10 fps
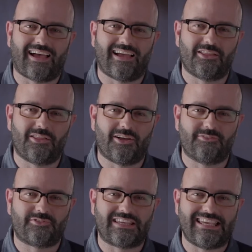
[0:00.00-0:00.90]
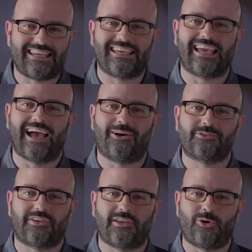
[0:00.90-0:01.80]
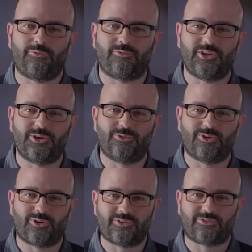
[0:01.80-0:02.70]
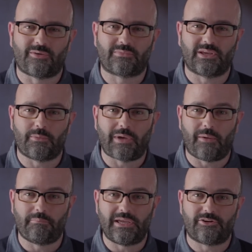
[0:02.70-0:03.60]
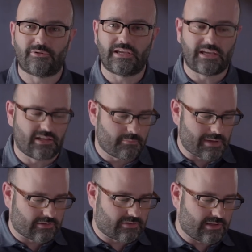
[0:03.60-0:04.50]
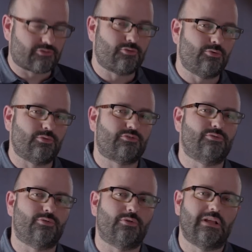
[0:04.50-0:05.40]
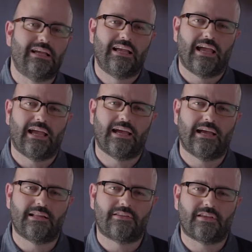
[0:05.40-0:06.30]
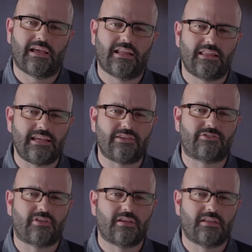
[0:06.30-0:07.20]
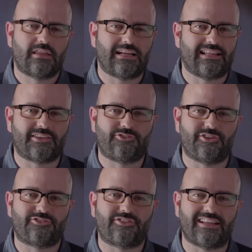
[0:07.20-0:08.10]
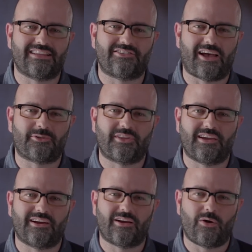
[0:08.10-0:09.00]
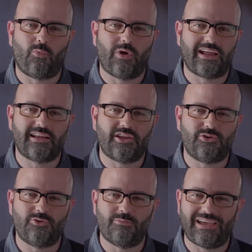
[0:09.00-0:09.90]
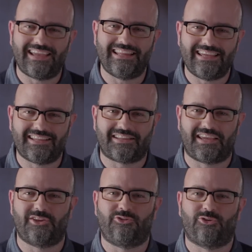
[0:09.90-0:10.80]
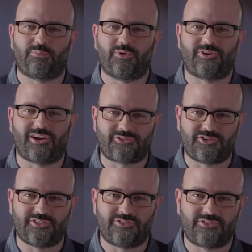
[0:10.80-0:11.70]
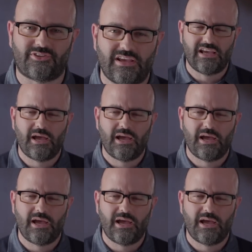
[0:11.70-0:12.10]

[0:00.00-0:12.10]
I loved geeking out, and hopefully you learned something about metering and about this cool tool, and at least that it exists and is out there when you may need it in your productions.